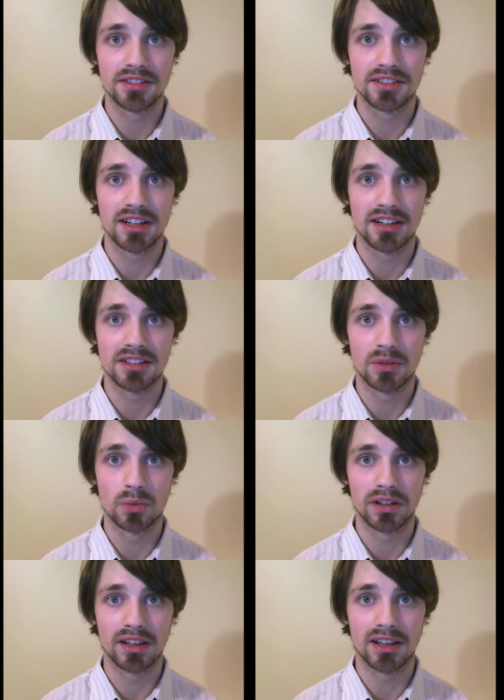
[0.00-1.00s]
of studies on
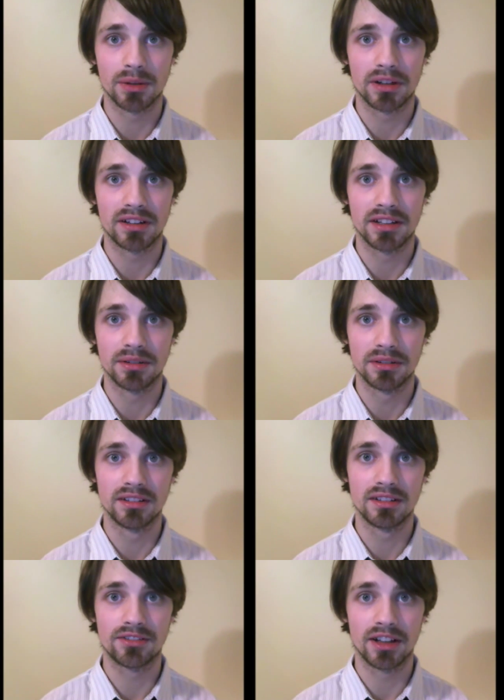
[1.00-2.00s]
one guy where he would
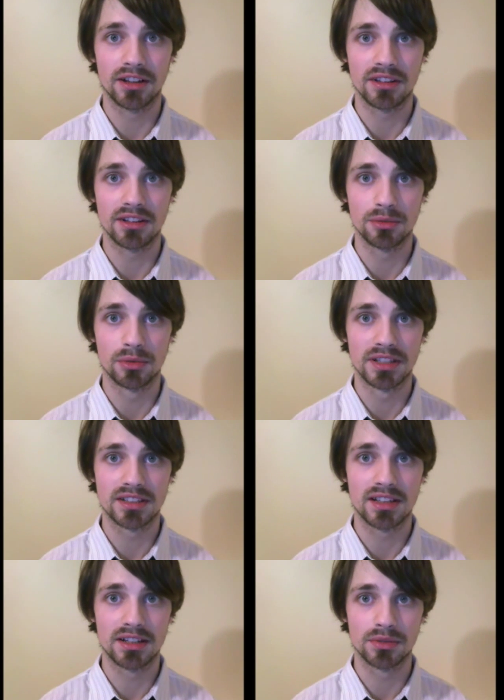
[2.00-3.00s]
follow the Uberman
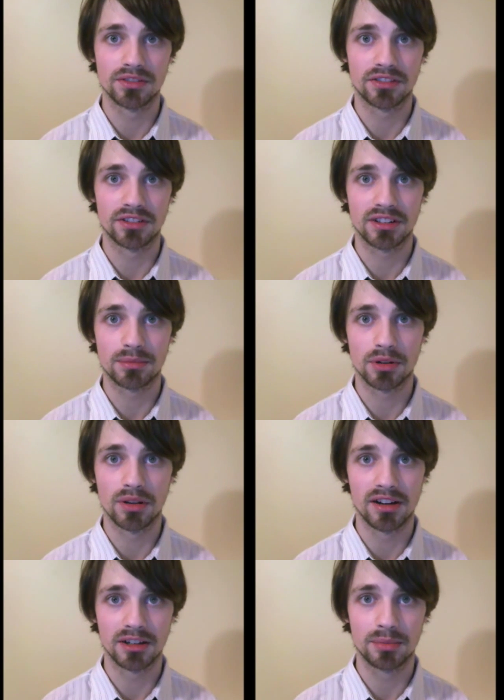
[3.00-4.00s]
schedule for a
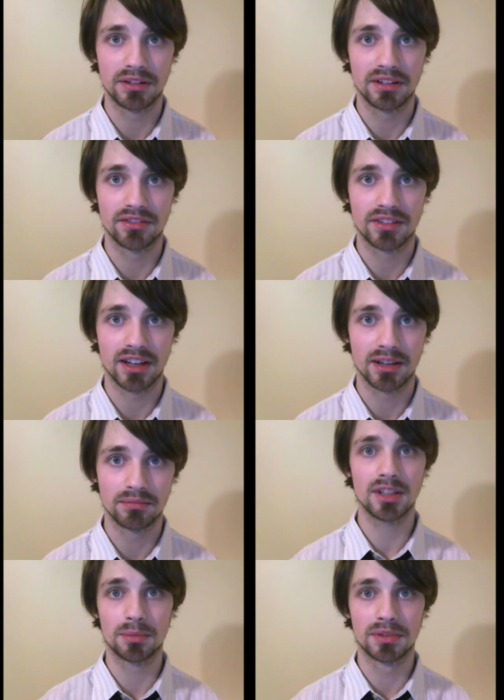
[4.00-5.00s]
prolonged period of
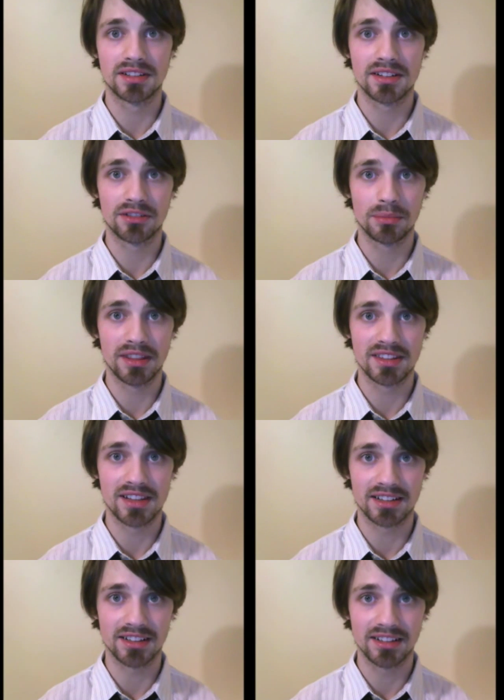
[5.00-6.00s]
time, up to several months
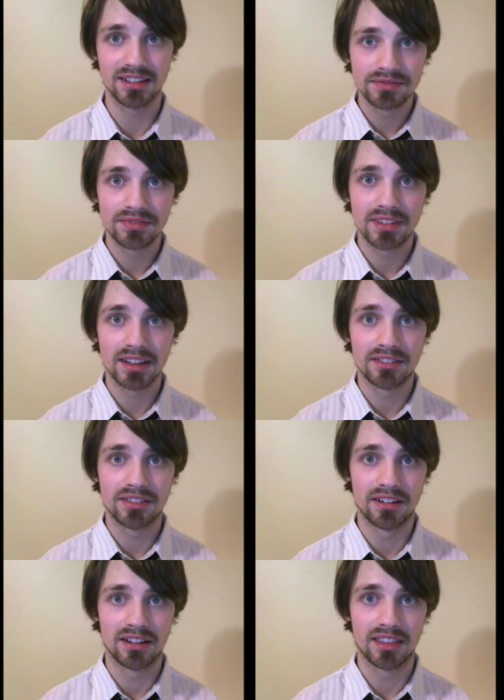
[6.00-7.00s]
actually, and
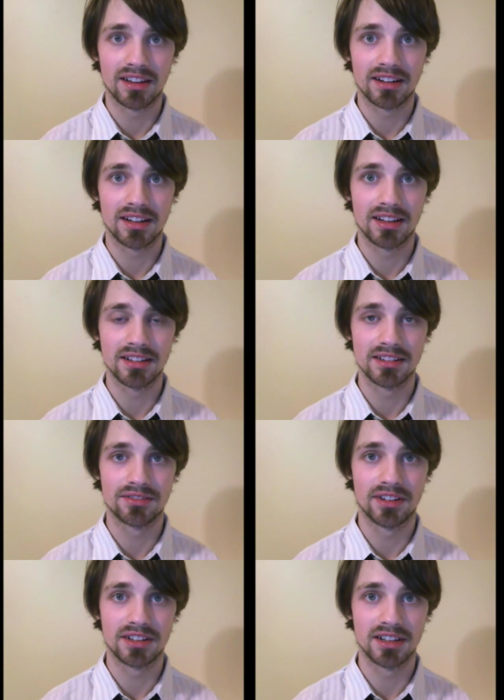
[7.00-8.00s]
found that his
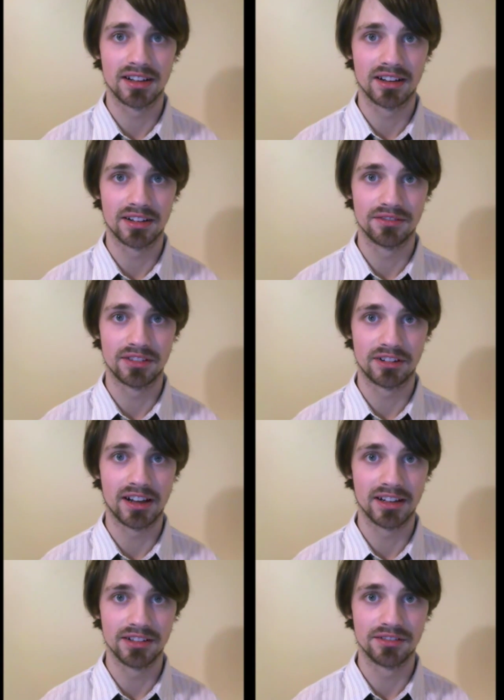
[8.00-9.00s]
functioning on a
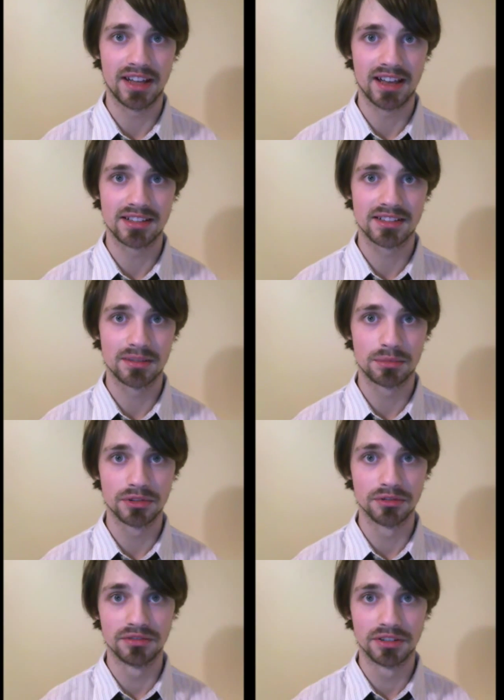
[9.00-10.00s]
variety of tasks
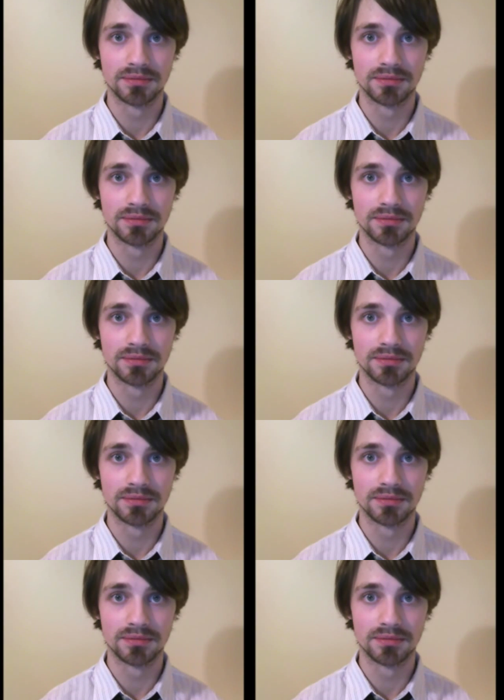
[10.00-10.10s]
improved.